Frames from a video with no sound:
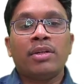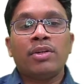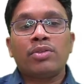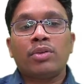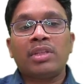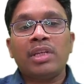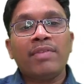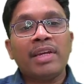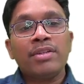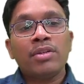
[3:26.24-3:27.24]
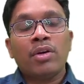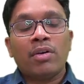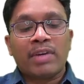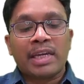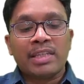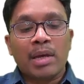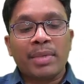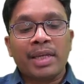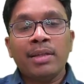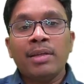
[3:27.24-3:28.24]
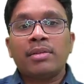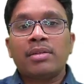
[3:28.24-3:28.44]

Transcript: So three ways of examining the